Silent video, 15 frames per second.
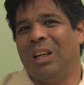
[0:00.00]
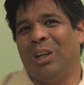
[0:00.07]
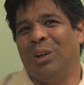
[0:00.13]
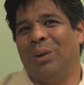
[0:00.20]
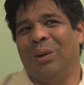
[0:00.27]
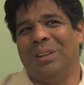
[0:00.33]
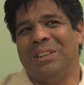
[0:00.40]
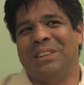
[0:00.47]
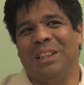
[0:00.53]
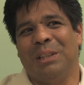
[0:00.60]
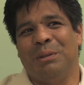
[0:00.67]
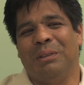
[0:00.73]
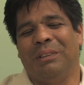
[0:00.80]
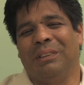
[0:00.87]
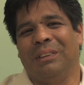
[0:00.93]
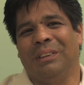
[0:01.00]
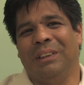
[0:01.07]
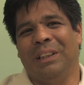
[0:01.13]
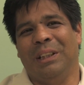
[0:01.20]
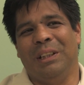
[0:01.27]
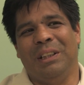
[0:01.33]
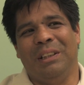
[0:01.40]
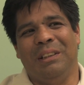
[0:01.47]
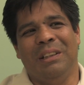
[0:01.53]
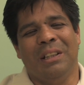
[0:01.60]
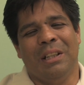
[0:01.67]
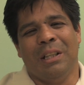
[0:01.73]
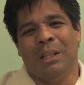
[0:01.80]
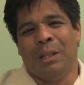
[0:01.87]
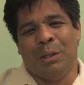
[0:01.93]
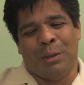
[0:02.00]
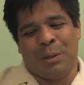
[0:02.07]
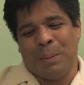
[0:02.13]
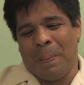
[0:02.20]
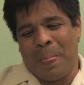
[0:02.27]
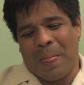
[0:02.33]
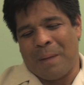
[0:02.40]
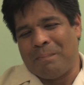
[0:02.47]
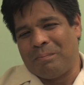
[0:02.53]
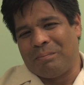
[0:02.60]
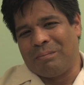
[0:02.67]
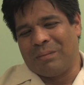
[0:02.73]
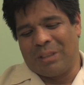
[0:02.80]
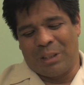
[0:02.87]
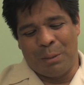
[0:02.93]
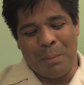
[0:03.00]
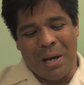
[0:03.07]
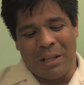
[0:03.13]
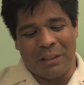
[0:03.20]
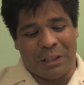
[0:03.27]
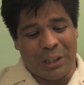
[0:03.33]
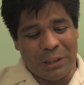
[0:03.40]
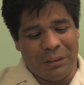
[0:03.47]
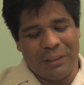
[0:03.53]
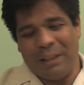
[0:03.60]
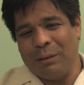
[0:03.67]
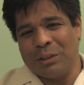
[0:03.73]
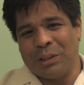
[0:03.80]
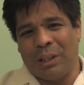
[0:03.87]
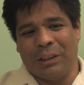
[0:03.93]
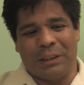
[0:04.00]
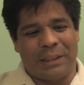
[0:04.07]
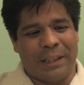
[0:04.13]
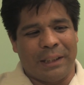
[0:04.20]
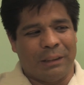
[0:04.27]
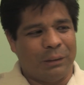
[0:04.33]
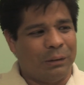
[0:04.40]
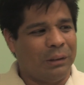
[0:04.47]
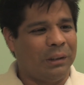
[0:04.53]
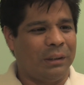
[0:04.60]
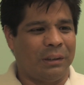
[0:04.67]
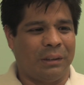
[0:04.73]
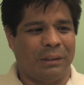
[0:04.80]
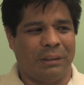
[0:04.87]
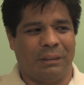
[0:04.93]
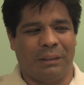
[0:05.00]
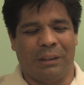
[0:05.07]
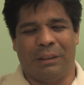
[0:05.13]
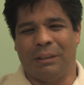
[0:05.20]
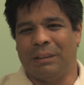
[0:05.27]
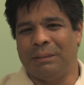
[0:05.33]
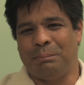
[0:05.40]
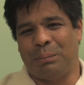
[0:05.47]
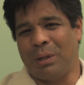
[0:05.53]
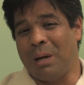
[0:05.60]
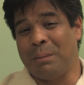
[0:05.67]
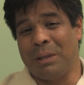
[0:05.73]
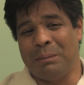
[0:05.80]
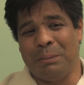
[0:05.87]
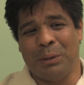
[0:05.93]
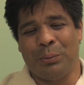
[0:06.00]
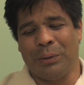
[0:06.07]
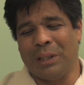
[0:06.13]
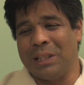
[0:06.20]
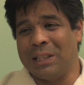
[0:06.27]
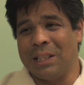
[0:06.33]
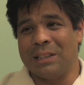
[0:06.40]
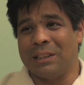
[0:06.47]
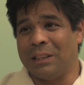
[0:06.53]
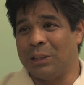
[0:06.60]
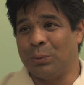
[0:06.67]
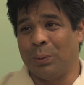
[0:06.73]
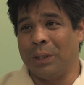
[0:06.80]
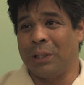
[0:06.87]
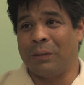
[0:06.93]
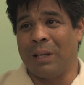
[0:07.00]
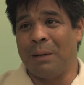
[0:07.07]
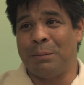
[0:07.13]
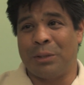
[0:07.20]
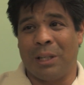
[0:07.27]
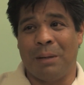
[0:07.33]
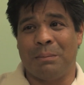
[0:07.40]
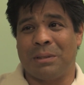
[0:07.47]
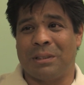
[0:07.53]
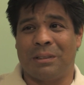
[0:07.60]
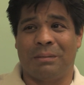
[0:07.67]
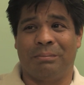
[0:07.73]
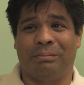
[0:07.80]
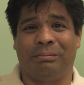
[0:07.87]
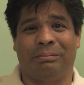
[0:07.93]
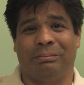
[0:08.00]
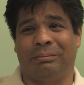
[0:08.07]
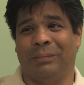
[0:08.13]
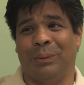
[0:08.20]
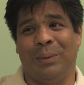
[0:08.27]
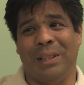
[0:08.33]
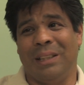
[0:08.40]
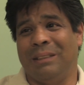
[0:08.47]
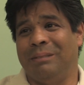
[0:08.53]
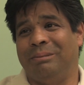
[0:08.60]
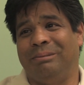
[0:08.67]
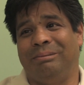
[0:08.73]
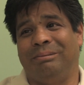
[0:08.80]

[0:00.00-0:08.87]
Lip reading: I'd say the amount of gear that was on the tail, probably between a dozen and 20 crab traps, weighed,